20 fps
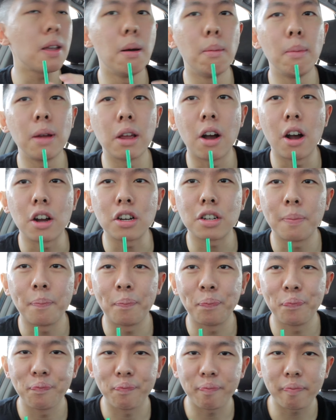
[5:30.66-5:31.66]
Oh my gosh.
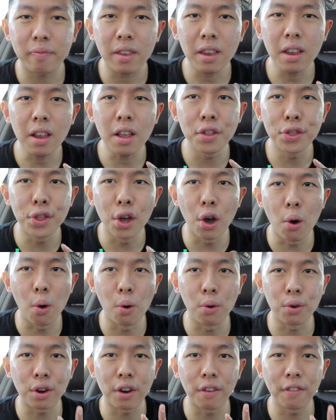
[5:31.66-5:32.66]
The
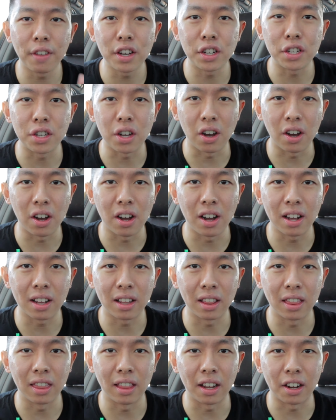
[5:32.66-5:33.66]
owner of the
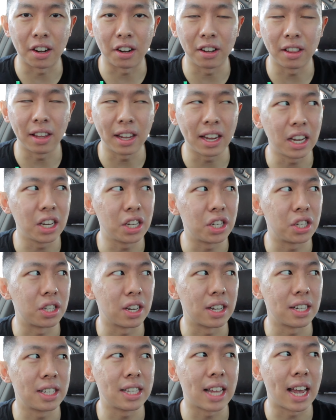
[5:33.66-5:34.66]
dog literally
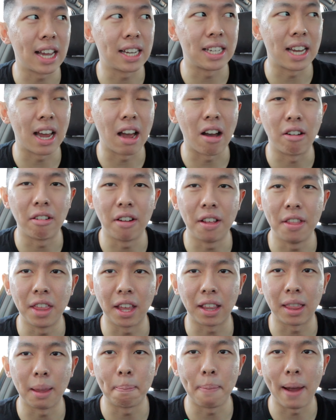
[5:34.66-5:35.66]
just sat down in
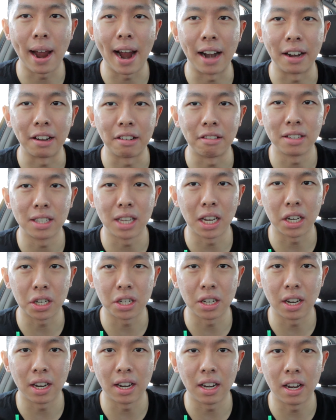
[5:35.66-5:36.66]
like the patio
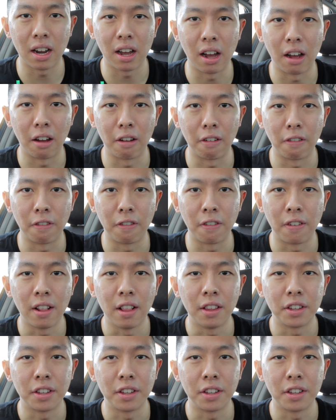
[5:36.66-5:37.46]
section of